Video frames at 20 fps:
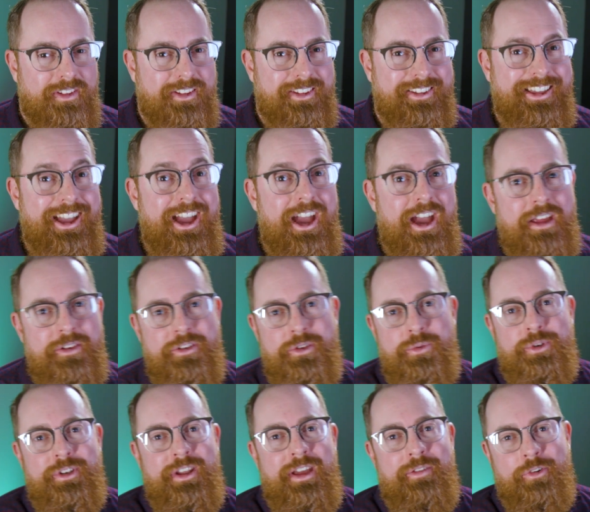Yeah, and you
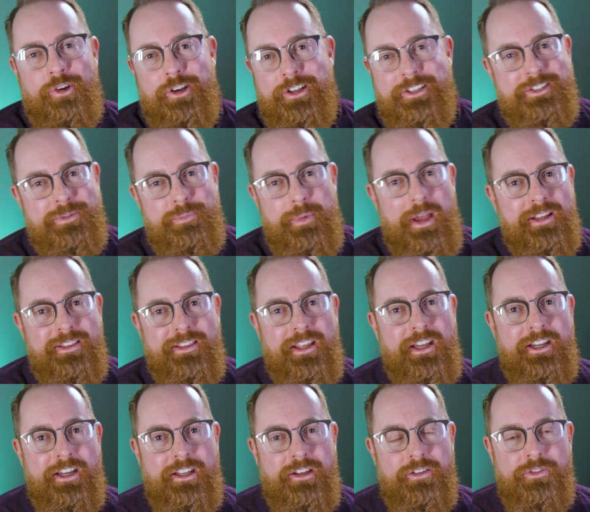would never expect
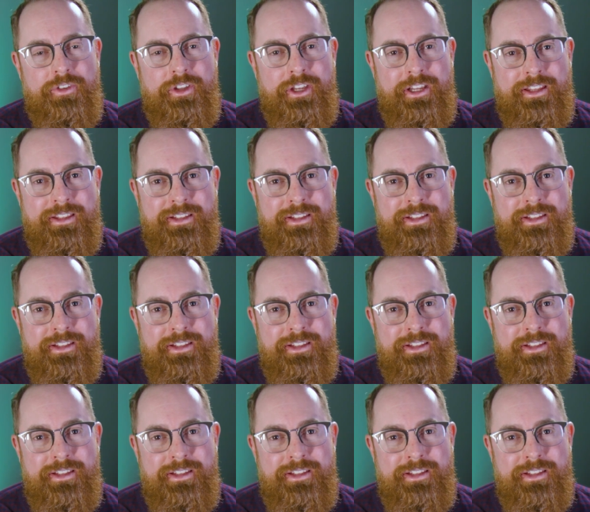that kind of thing.